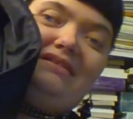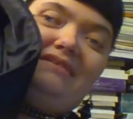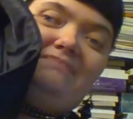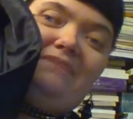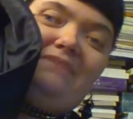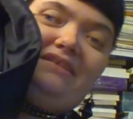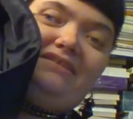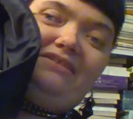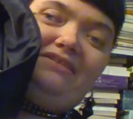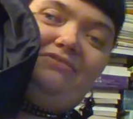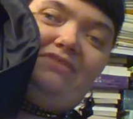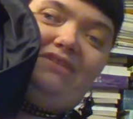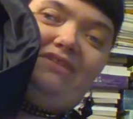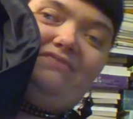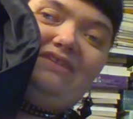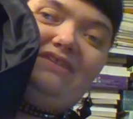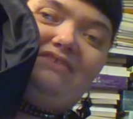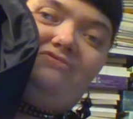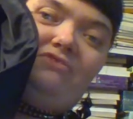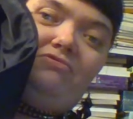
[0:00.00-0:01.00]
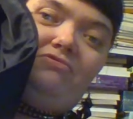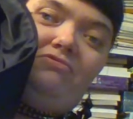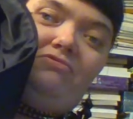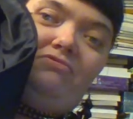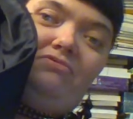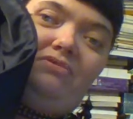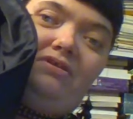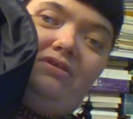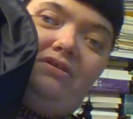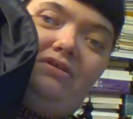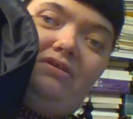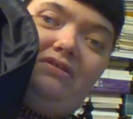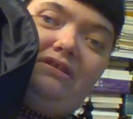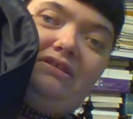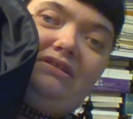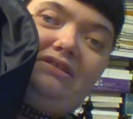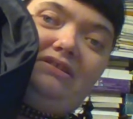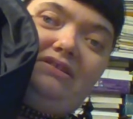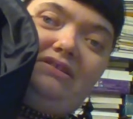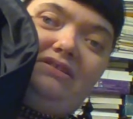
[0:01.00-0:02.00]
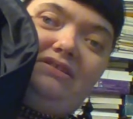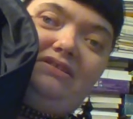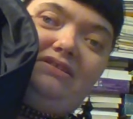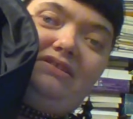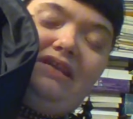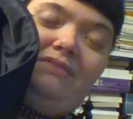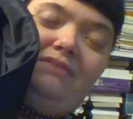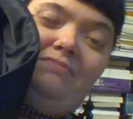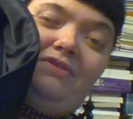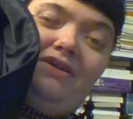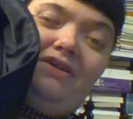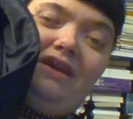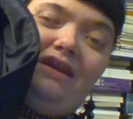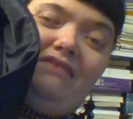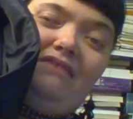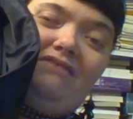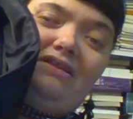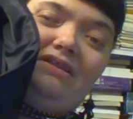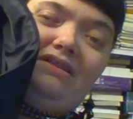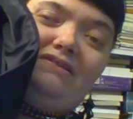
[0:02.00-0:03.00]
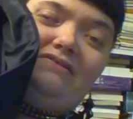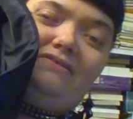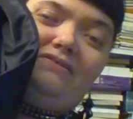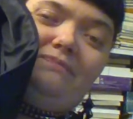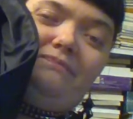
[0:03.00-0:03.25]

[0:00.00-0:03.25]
Basically, you have this this chamber here in it,